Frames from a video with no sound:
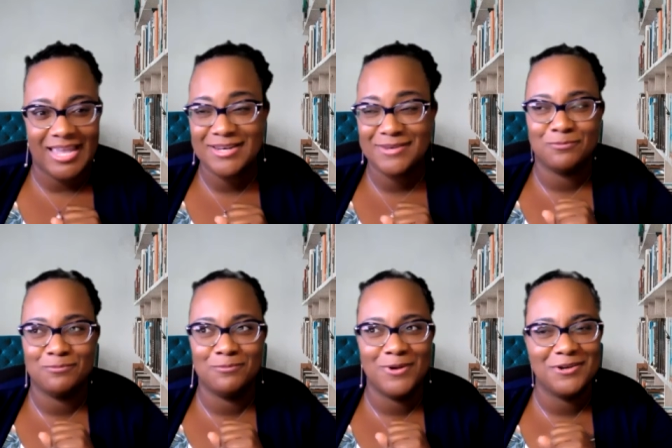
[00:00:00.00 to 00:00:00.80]
And
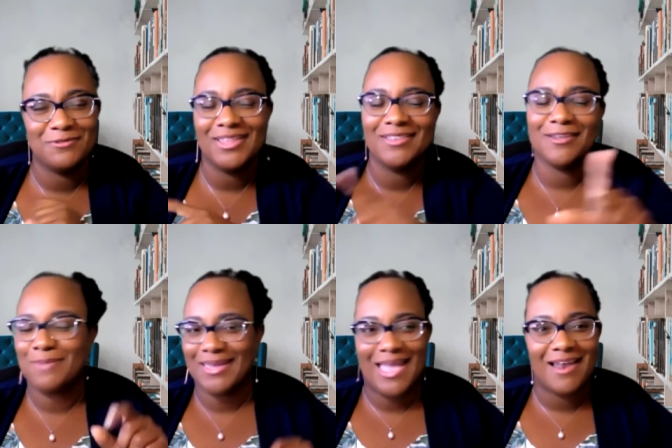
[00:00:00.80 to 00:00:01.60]
when you really look
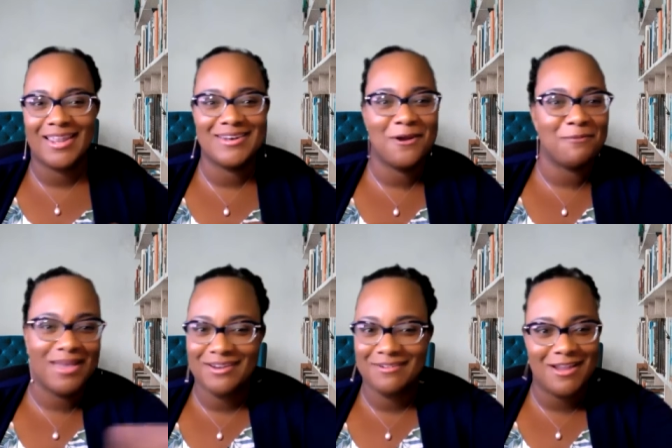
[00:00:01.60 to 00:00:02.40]
back at it,
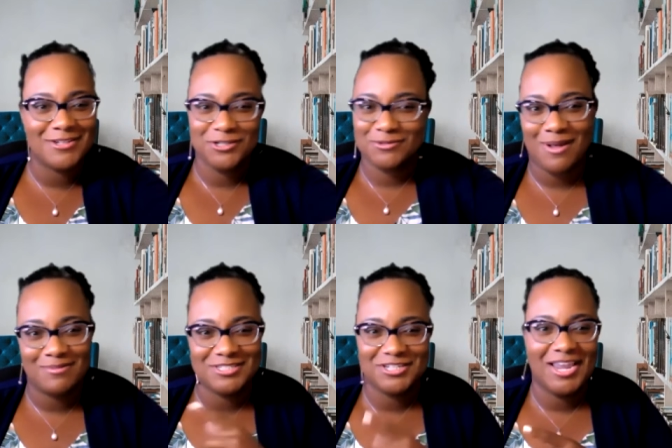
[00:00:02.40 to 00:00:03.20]
nobody around you has
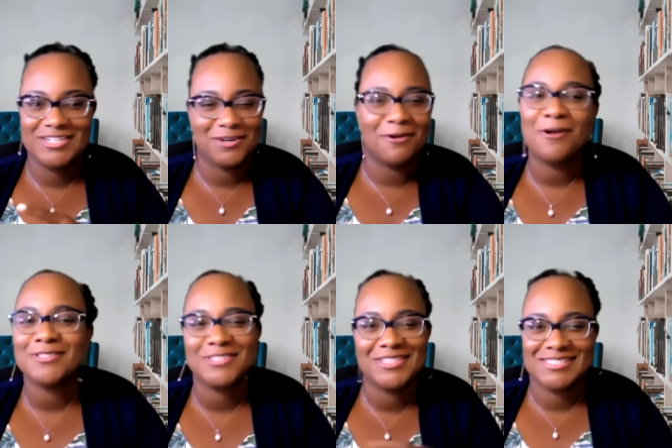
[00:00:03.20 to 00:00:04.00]
probably changed. They're all
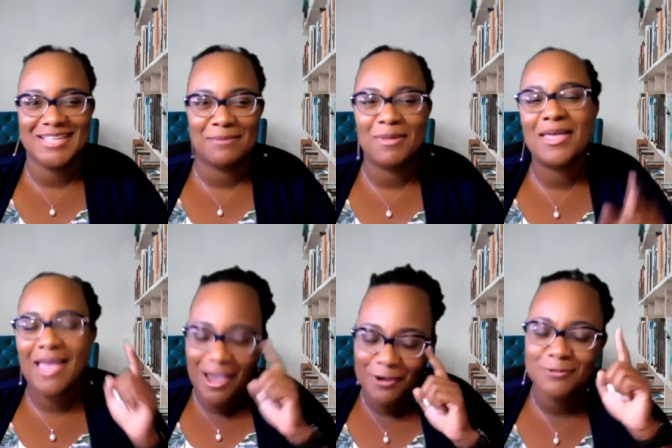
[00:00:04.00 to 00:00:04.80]
still the same.
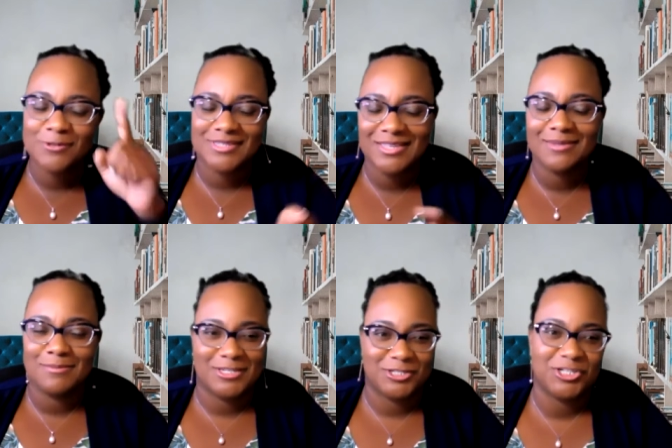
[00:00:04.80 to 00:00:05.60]
How you see them
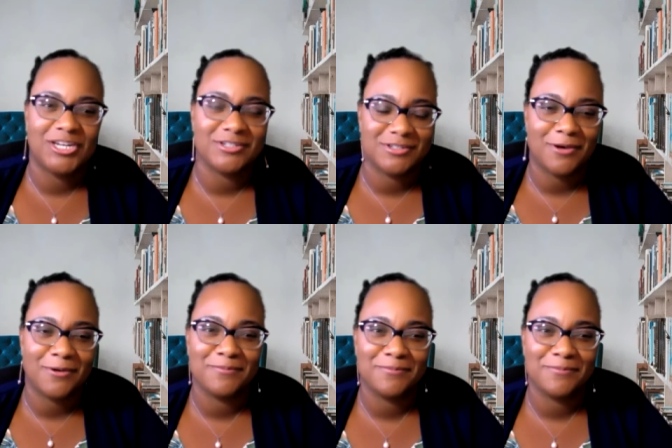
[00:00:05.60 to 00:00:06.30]
has changed, though.